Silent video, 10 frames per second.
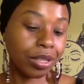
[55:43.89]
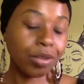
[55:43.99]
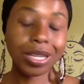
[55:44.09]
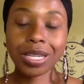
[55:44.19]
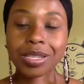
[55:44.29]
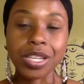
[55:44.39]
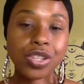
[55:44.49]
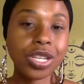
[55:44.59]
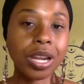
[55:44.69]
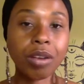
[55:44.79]
I ain't gotta say
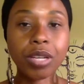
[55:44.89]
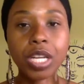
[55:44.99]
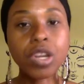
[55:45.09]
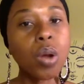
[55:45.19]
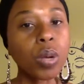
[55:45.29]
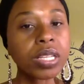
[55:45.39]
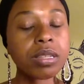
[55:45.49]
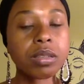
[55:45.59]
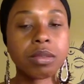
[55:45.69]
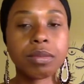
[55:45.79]
shit, I already know
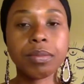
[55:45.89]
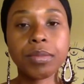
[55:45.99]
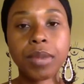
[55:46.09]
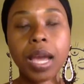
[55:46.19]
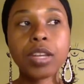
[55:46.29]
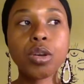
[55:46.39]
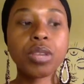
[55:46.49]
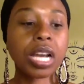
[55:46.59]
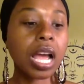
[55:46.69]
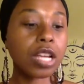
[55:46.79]
it. I know
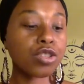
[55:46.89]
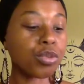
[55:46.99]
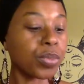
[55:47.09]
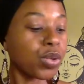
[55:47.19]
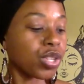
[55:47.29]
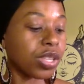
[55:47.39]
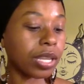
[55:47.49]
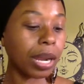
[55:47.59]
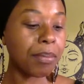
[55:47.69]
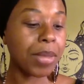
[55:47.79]
the contribution
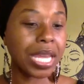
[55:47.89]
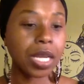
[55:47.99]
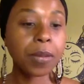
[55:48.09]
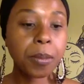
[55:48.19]
that I make